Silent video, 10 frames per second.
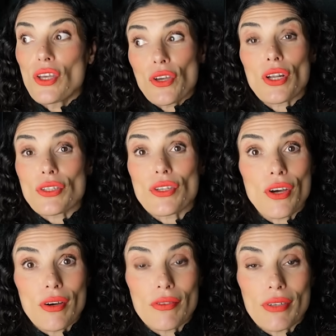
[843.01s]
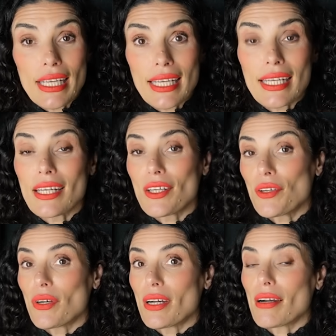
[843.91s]
You can also go and read
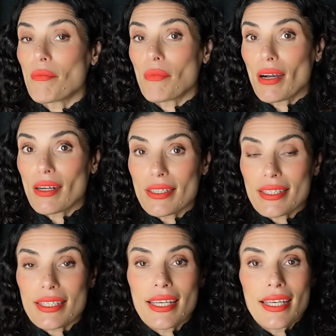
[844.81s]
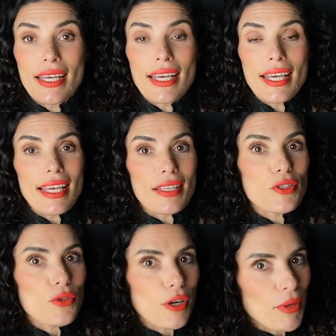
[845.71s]
your Mars in
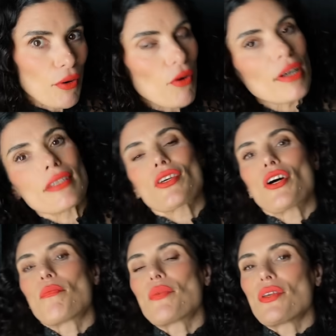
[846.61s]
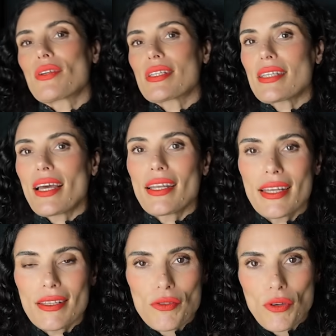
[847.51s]
Scorpio horoscope, your Sun
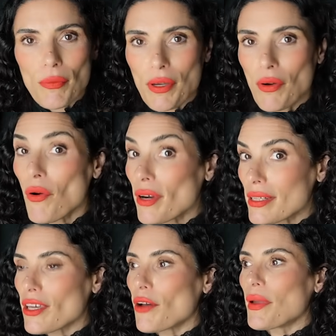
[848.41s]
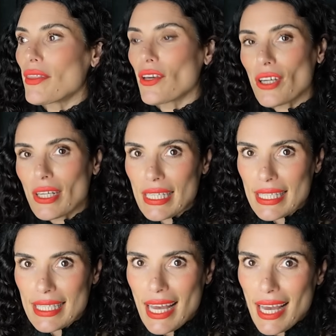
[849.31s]
in Scorpio horoscope in the
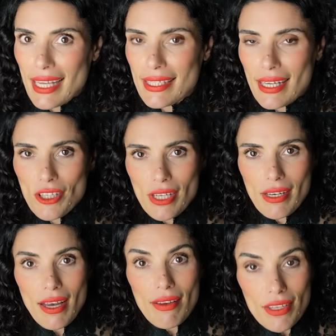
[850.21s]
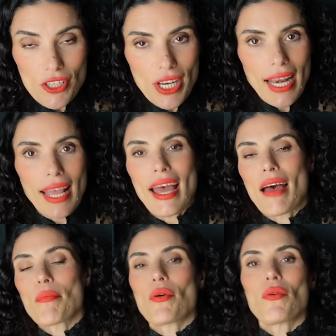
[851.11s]
current sky section of the Chani
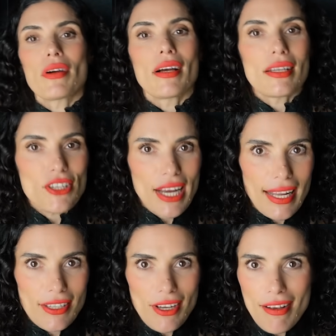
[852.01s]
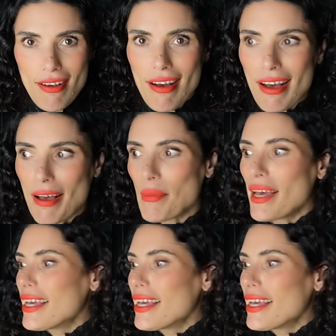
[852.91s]
app or on Chani.com.